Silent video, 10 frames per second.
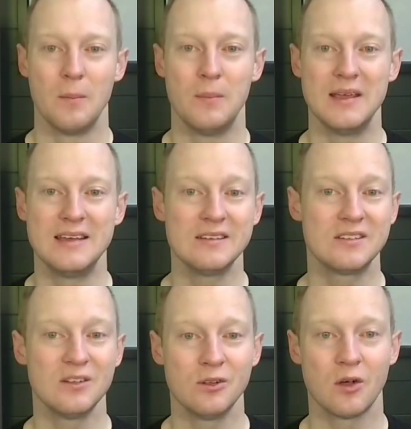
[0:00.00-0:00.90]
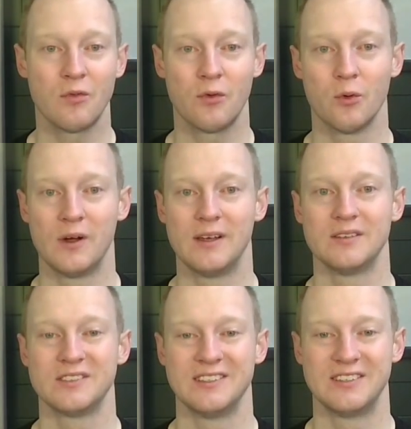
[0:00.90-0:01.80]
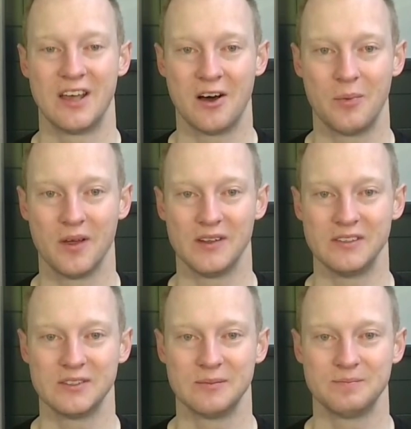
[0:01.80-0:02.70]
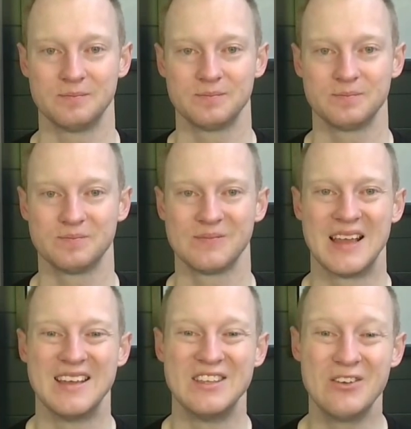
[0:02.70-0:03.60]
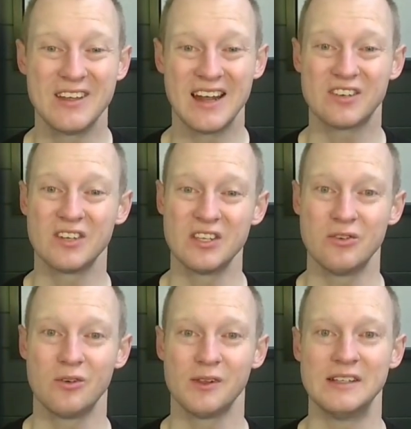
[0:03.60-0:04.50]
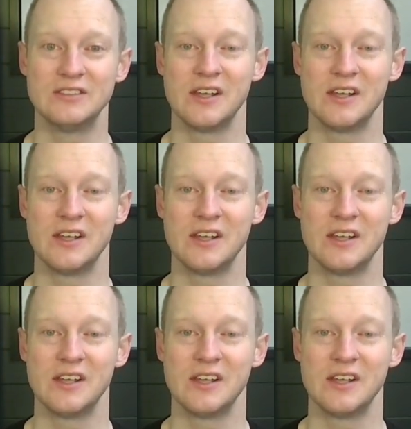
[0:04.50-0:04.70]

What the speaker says: Begin to look for ways to help others. You can actually utilize a